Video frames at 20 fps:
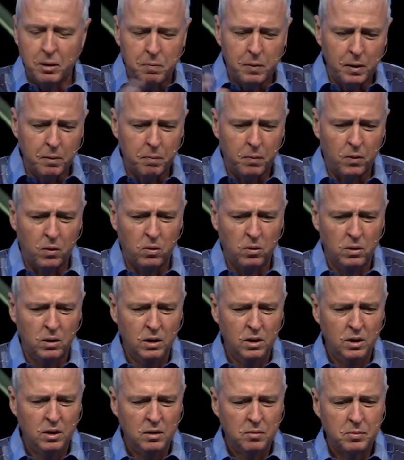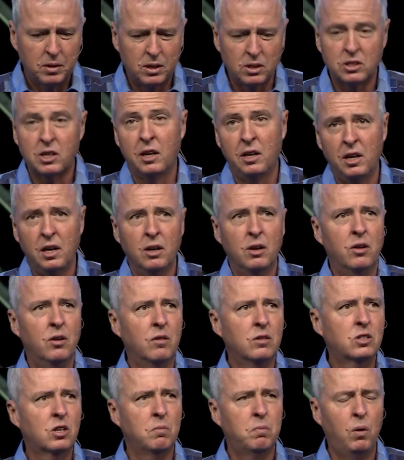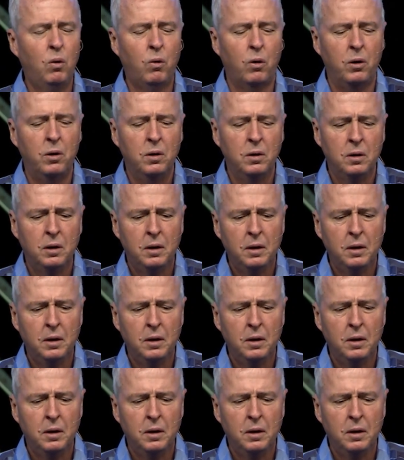people because they need their support.